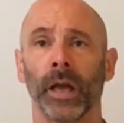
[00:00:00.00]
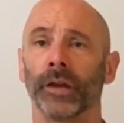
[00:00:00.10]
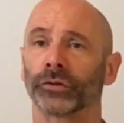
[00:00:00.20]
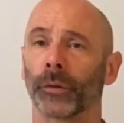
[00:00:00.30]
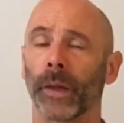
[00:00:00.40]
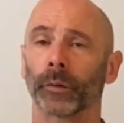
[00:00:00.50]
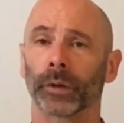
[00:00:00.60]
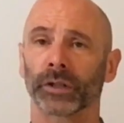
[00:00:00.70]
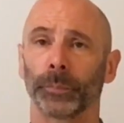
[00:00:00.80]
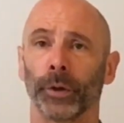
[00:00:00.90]
So they were
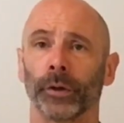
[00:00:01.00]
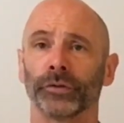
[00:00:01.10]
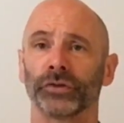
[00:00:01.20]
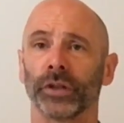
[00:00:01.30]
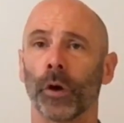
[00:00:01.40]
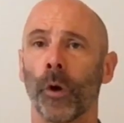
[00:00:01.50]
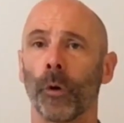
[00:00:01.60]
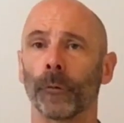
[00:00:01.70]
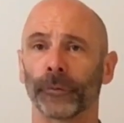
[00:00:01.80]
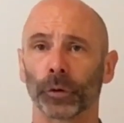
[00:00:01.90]
experiencing
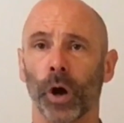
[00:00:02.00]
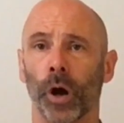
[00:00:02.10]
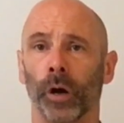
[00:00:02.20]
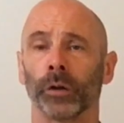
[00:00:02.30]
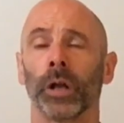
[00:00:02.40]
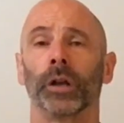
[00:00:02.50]
overall